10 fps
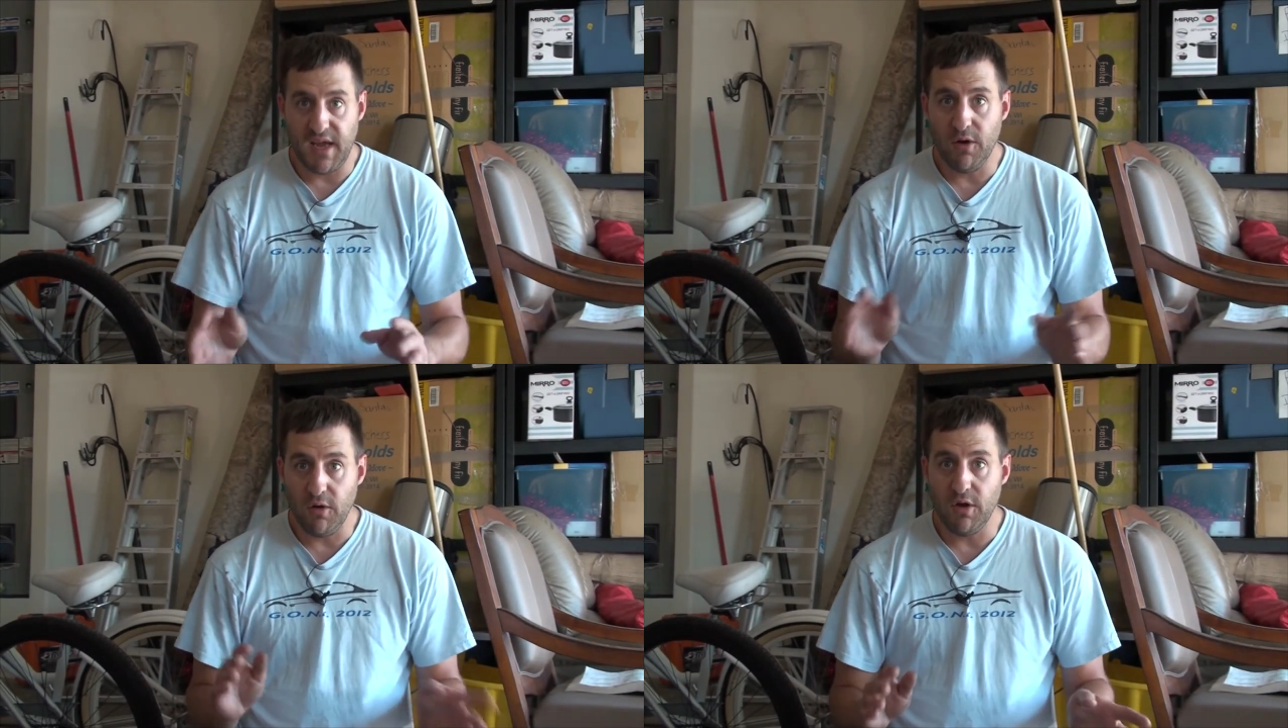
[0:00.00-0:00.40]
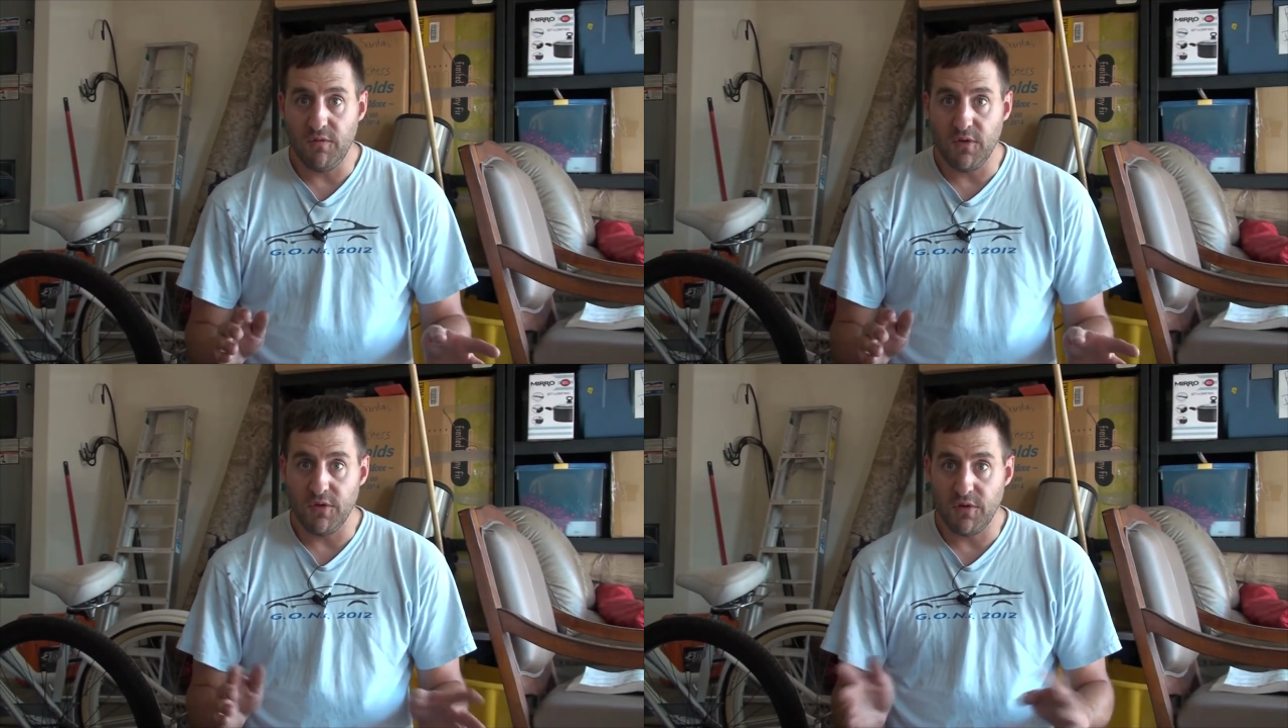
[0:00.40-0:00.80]
get your
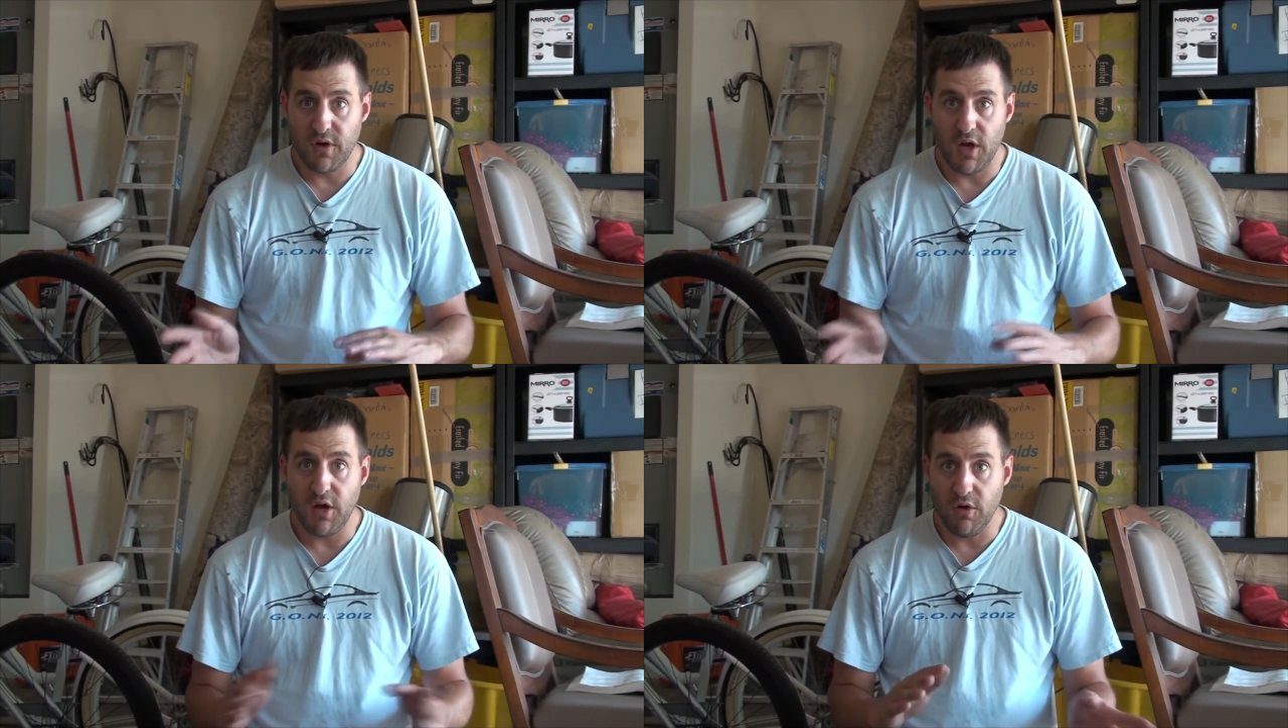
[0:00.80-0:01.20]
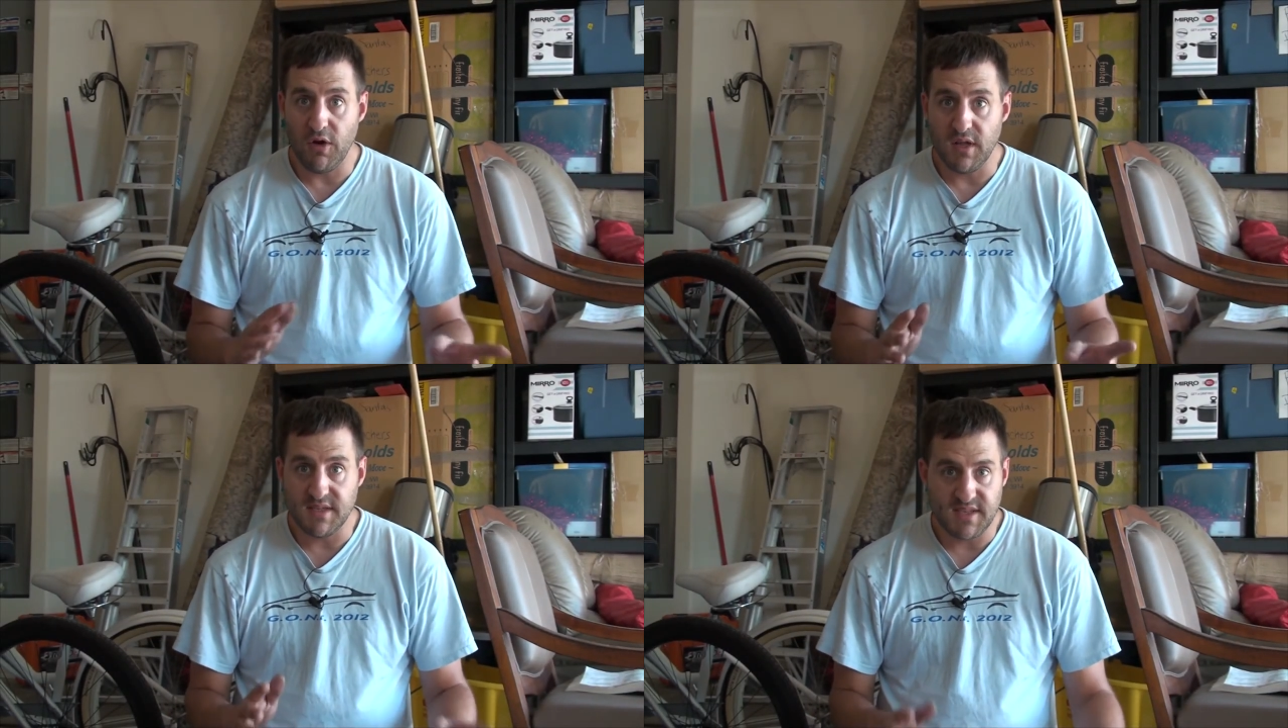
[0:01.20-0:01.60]
oil filter and all
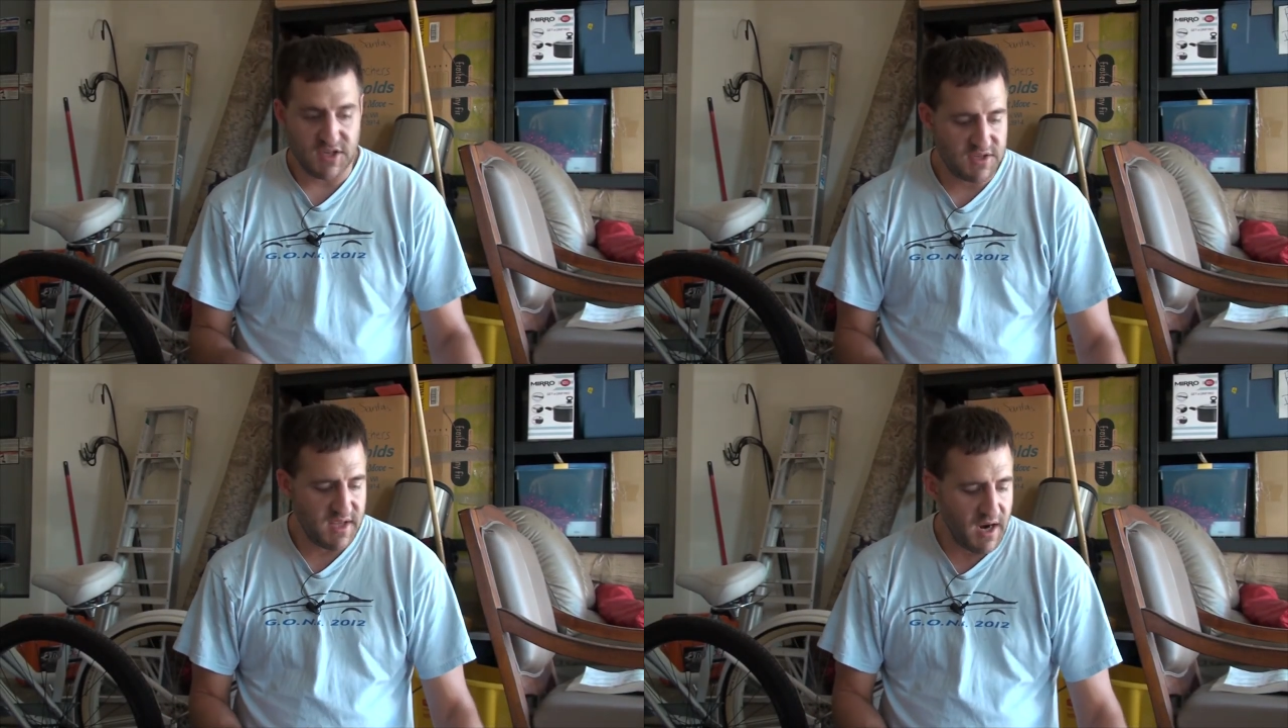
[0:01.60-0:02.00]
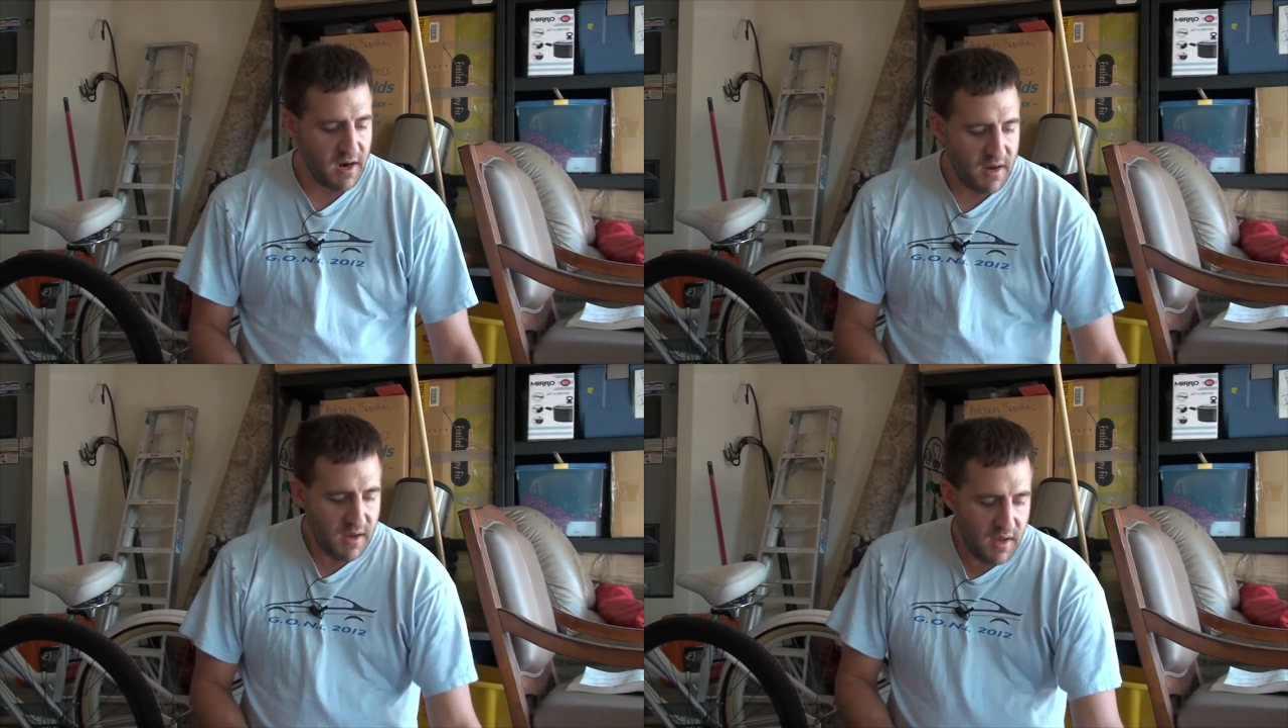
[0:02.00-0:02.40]
your oil and such
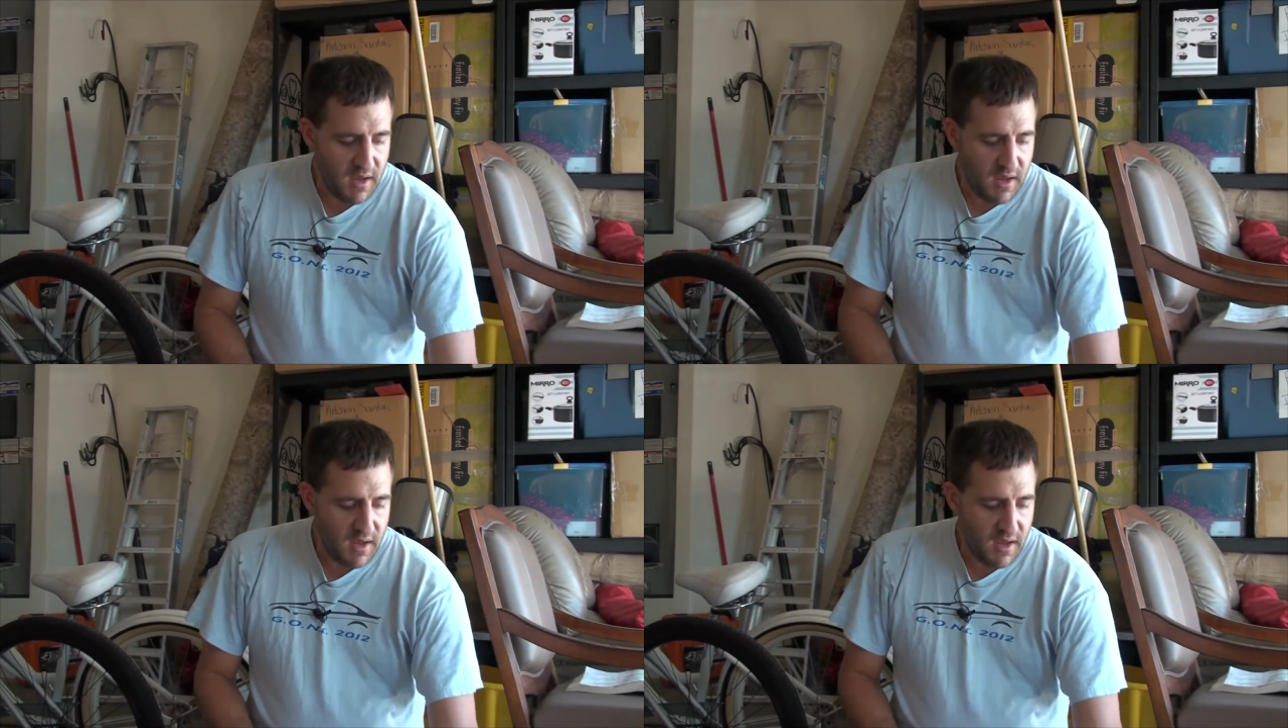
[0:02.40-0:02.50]
there,